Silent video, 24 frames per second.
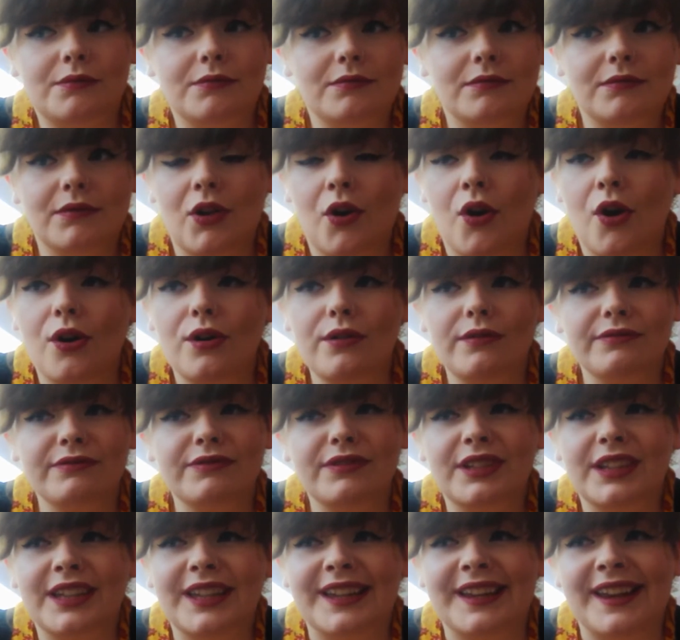
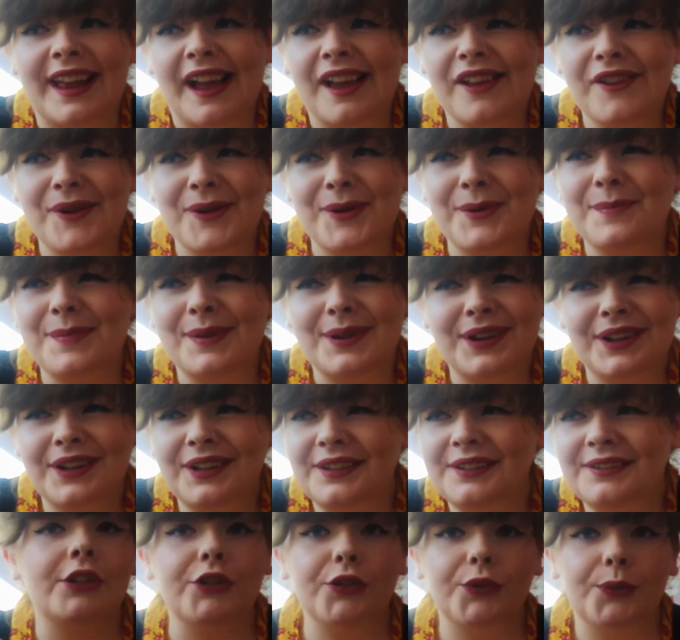hopefully an eye-opener.
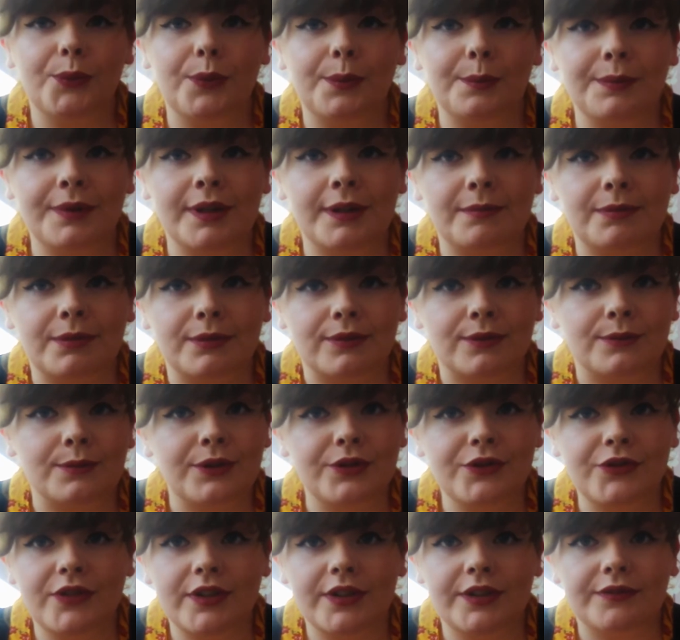I just want people to
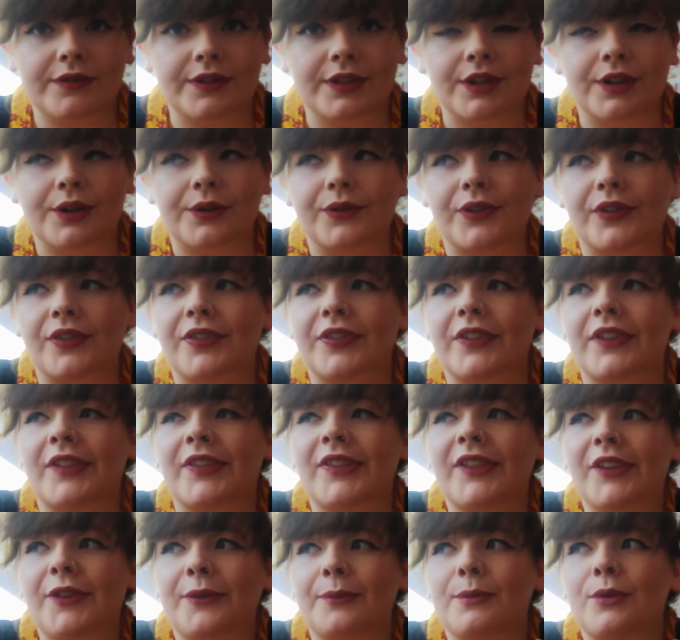watch these videos and think
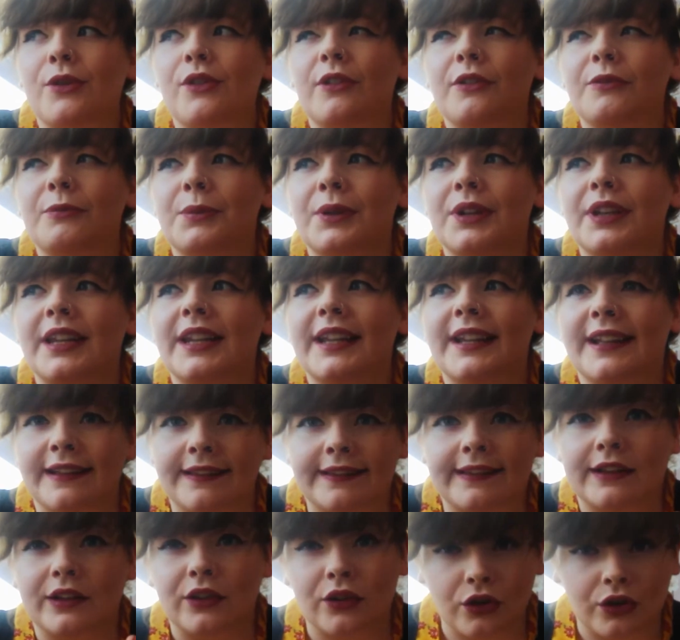this movement
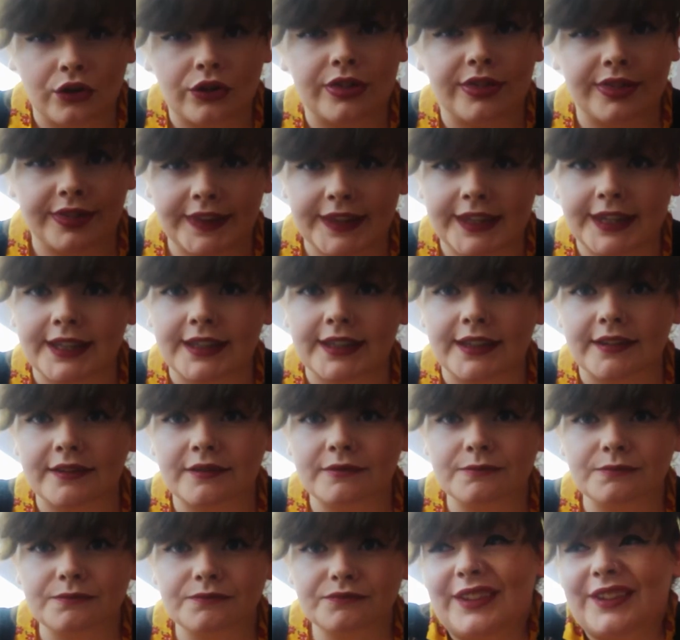is a good thing.
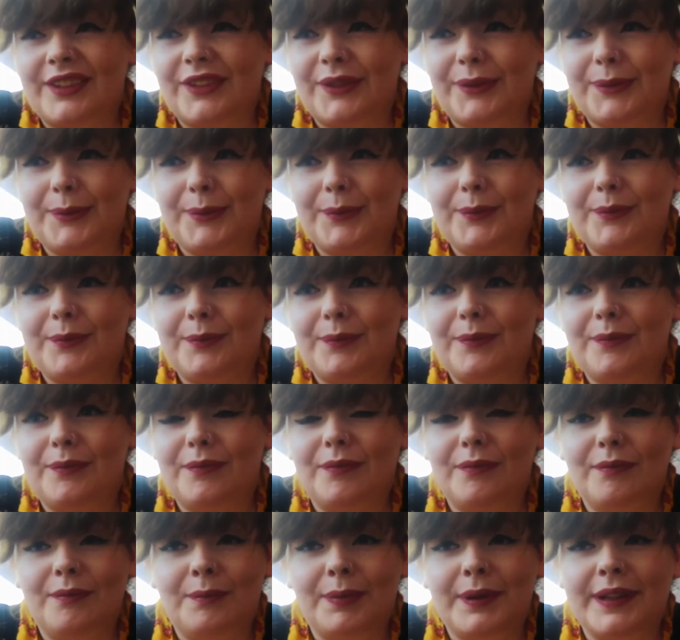It's
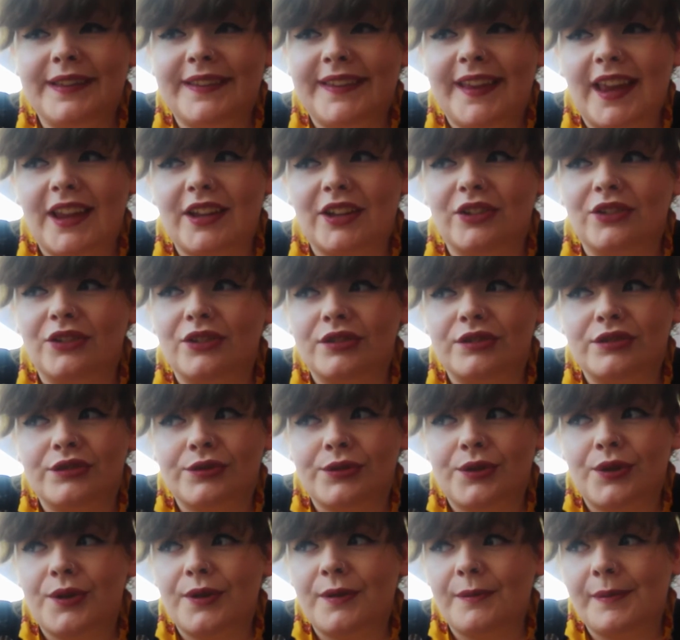been taken
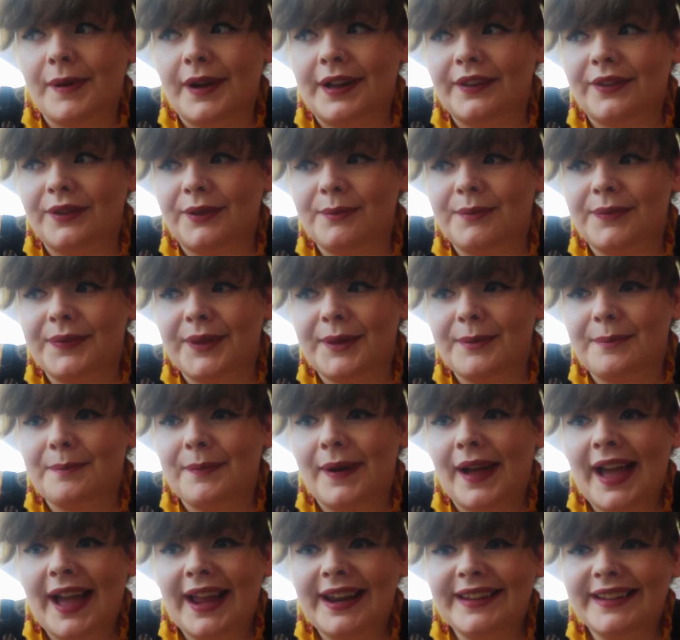control of by something
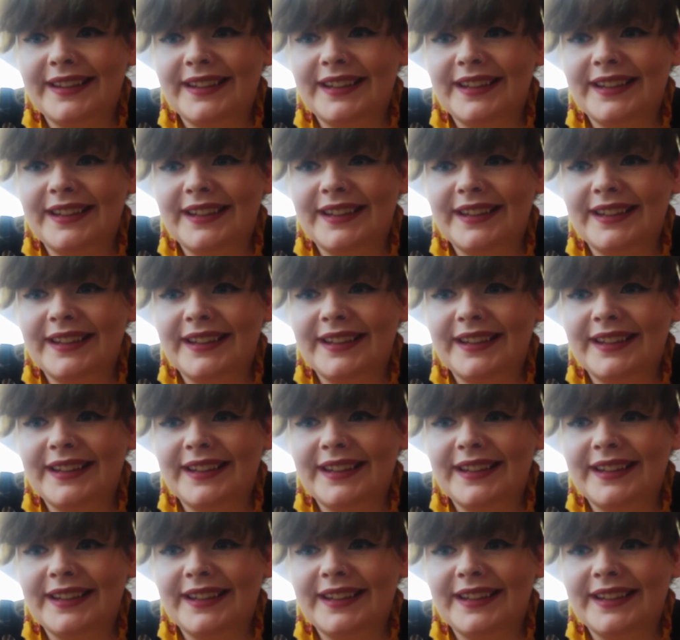bad.